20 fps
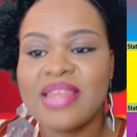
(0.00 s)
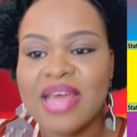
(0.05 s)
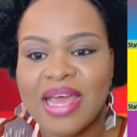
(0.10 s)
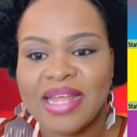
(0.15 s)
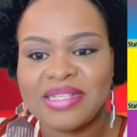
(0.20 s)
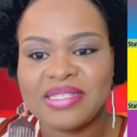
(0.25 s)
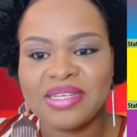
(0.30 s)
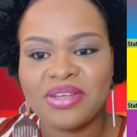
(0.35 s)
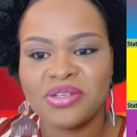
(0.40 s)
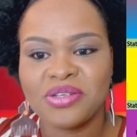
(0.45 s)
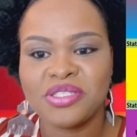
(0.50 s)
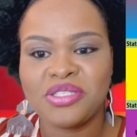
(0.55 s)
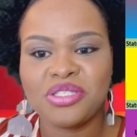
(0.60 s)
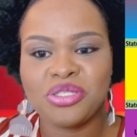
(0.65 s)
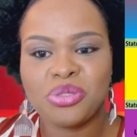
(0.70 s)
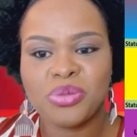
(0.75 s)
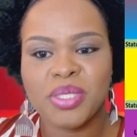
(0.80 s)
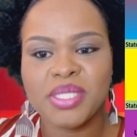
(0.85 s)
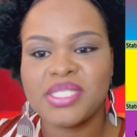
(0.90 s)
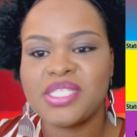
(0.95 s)
that
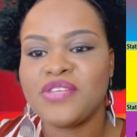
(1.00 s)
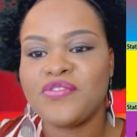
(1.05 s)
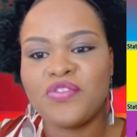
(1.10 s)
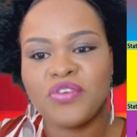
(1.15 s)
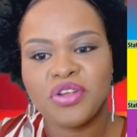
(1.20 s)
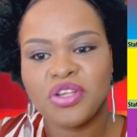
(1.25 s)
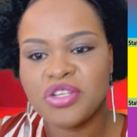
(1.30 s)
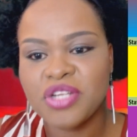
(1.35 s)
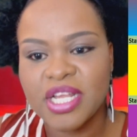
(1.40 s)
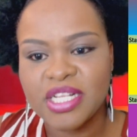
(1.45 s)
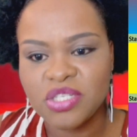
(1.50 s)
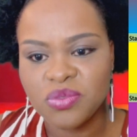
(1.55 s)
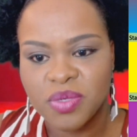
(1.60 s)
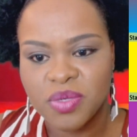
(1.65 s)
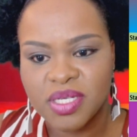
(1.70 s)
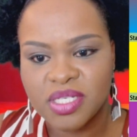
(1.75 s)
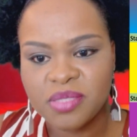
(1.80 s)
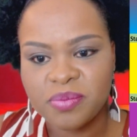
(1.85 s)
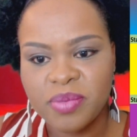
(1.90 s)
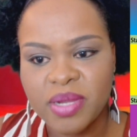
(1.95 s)
constituency for the United
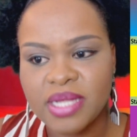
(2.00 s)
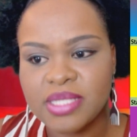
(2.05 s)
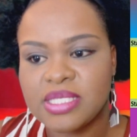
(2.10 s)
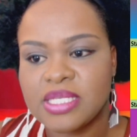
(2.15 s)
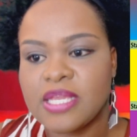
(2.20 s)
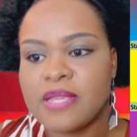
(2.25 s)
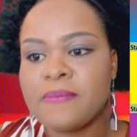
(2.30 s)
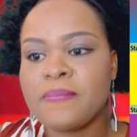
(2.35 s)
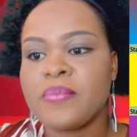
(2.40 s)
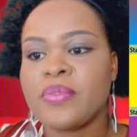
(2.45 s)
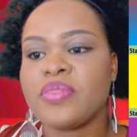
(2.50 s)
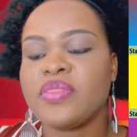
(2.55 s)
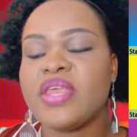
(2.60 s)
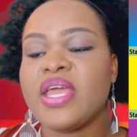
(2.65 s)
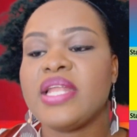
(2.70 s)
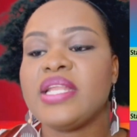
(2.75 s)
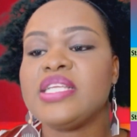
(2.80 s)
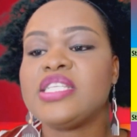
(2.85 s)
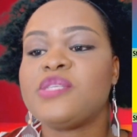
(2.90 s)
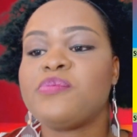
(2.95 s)
Workers' Party,
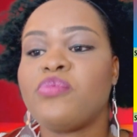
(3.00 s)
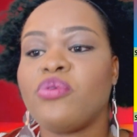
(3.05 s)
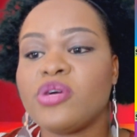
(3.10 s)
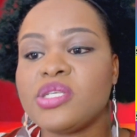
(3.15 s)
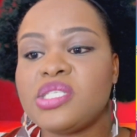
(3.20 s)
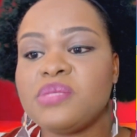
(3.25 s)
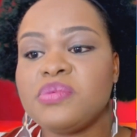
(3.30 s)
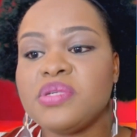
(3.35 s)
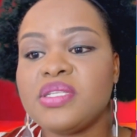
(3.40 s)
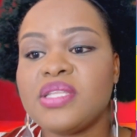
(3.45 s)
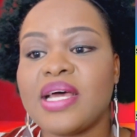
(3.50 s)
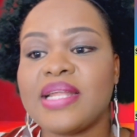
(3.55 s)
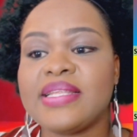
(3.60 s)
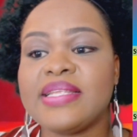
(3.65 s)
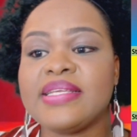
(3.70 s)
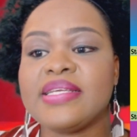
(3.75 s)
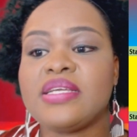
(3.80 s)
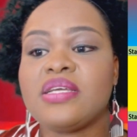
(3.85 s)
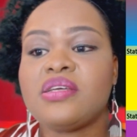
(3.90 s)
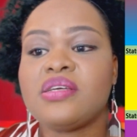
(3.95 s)
then it's possible that
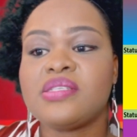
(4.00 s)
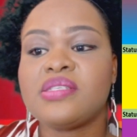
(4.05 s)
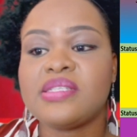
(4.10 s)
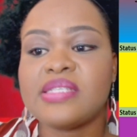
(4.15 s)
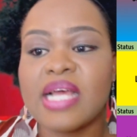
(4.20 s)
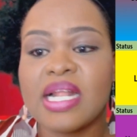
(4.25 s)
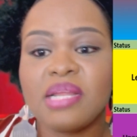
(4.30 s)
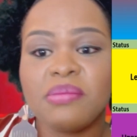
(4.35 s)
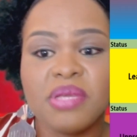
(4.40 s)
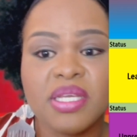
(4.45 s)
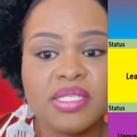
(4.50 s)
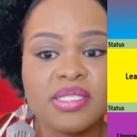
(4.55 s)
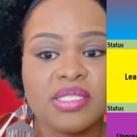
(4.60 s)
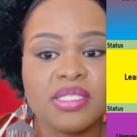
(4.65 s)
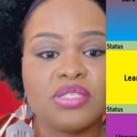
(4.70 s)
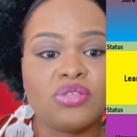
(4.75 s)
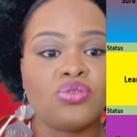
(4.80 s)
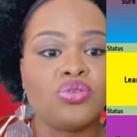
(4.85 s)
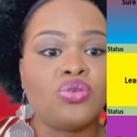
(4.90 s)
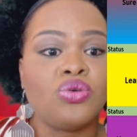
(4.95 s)
the Salibia
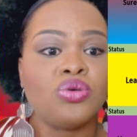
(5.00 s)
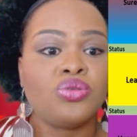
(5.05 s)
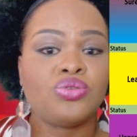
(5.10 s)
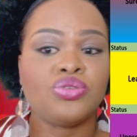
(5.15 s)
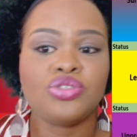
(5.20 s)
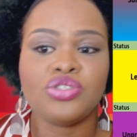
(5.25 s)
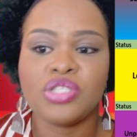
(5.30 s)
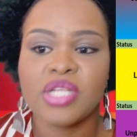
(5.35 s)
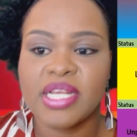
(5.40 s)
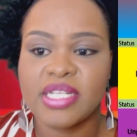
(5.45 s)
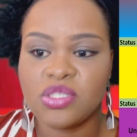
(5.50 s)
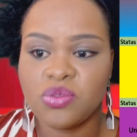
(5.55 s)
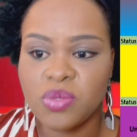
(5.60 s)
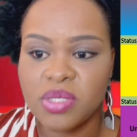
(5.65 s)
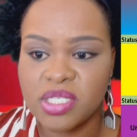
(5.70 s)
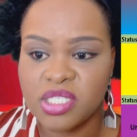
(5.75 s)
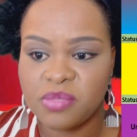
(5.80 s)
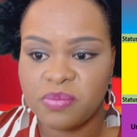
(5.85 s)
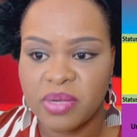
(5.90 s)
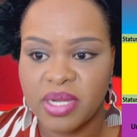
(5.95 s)
seat could go to the United
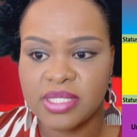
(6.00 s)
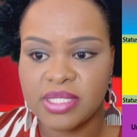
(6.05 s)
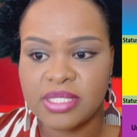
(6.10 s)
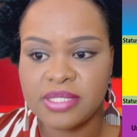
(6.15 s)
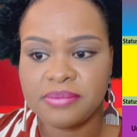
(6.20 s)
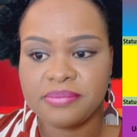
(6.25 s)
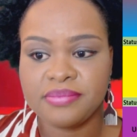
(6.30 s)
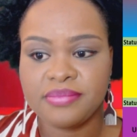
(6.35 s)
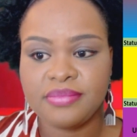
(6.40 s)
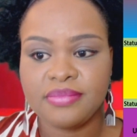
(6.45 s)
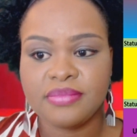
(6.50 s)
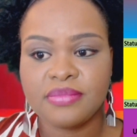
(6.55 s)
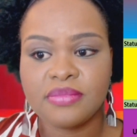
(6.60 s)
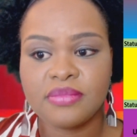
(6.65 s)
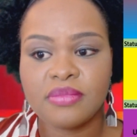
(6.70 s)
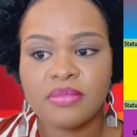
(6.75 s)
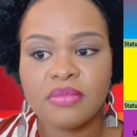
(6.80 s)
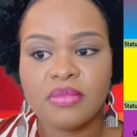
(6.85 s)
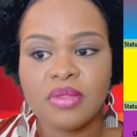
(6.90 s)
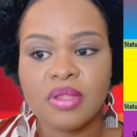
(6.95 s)
Workers' Party.
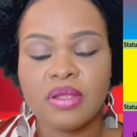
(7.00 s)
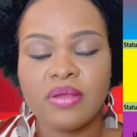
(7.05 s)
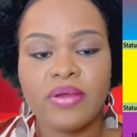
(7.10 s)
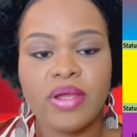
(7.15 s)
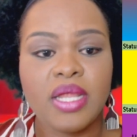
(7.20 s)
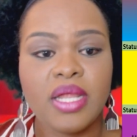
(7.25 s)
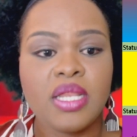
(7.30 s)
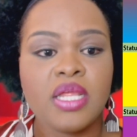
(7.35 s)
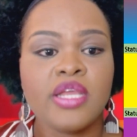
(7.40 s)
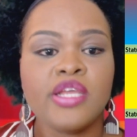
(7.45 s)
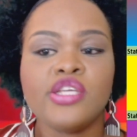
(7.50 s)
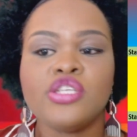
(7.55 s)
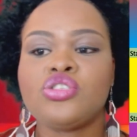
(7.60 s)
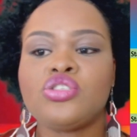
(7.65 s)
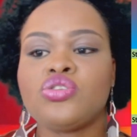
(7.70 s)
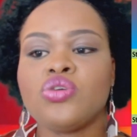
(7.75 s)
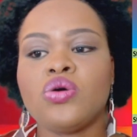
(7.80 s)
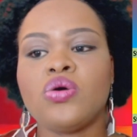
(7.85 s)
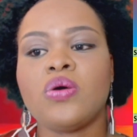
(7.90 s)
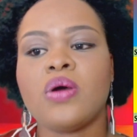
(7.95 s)
Right?
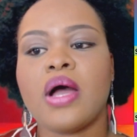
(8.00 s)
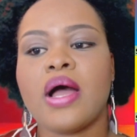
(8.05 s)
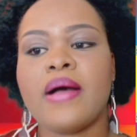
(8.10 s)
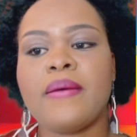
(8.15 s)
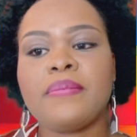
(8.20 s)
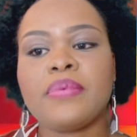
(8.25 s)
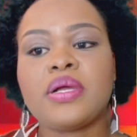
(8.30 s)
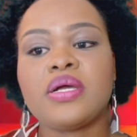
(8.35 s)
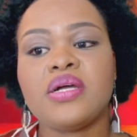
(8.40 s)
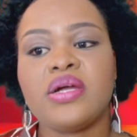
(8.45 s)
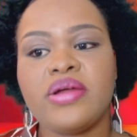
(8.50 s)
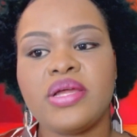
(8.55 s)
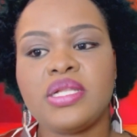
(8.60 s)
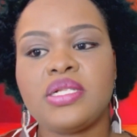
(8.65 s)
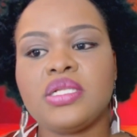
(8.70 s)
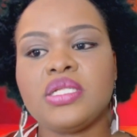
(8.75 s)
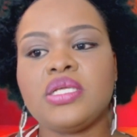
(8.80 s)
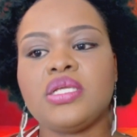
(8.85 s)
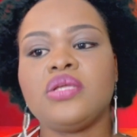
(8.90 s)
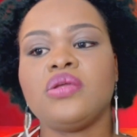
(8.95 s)
So
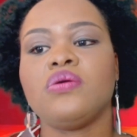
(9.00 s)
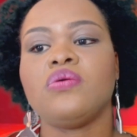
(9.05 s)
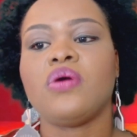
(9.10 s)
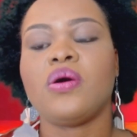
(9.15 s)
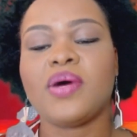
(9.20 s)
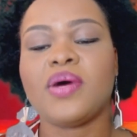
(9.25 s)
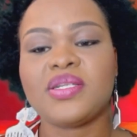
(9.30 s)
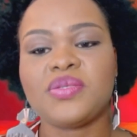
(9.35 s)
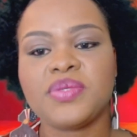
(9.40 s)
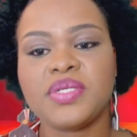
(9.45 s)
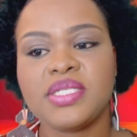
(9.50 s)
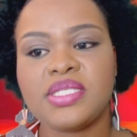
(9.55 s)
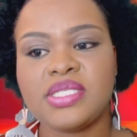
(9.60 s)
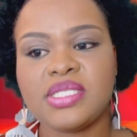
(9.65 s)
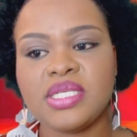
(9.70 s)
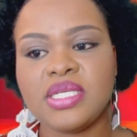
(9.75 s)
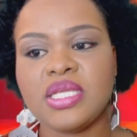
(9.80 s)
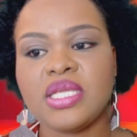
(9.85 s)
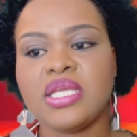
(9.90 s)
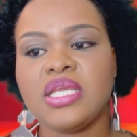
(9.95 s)
currently, what we'll
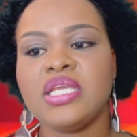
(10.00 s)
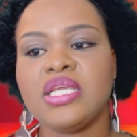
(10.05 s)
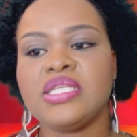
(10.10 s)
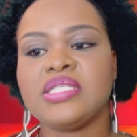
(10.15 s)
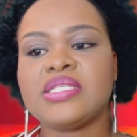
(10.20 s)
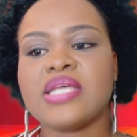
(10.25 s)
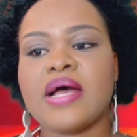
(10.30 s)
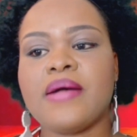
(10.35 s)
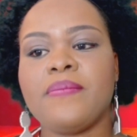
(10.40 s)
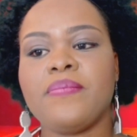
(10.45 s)
see is